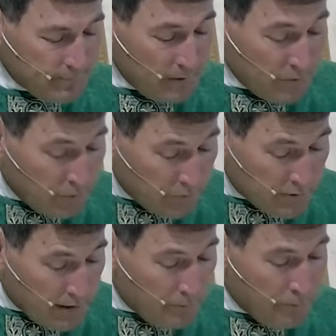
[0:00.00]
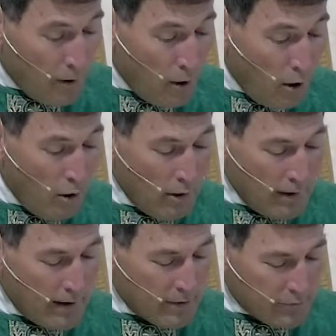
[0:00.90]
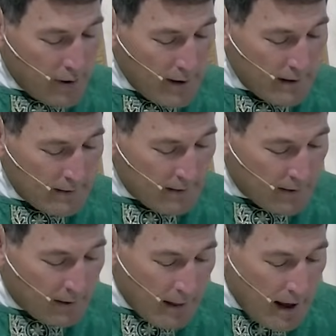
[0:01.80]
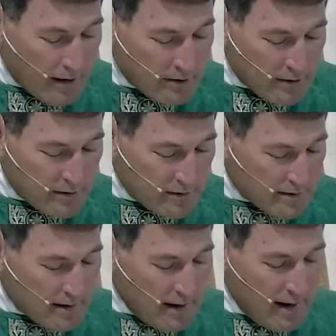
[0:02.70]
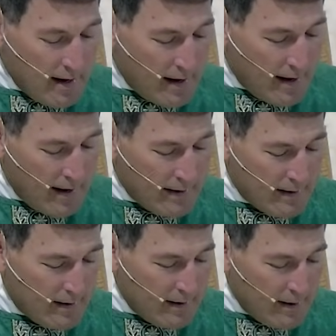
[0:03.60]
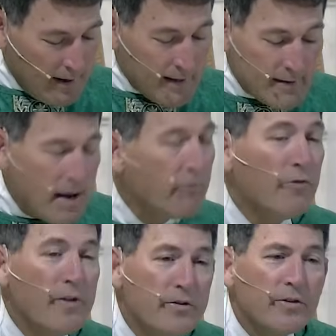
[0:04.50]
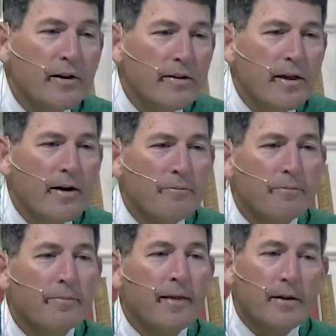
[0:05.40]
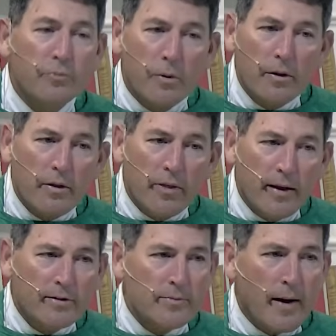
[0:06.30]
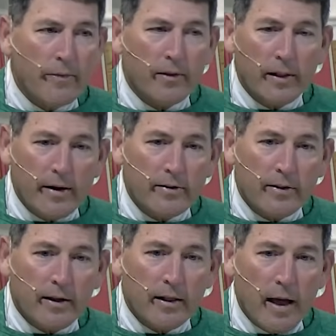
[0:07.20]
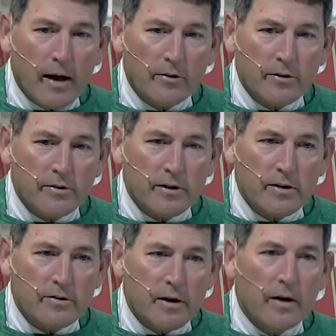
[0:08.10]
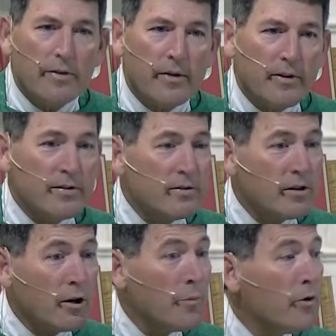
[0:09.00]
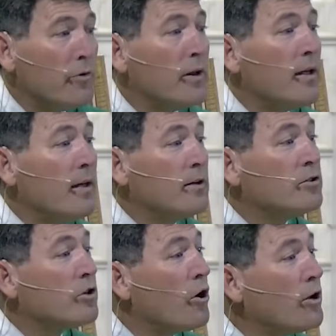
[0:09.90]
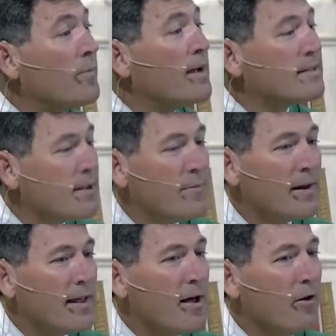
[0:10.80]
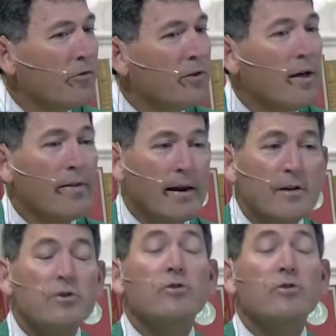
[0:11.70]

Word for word: so St. Paul is writing to the Colossians, and uh, he's never visited them. That's one of the things about the letter to the Colossians is that this is a community started by somebody else that he's just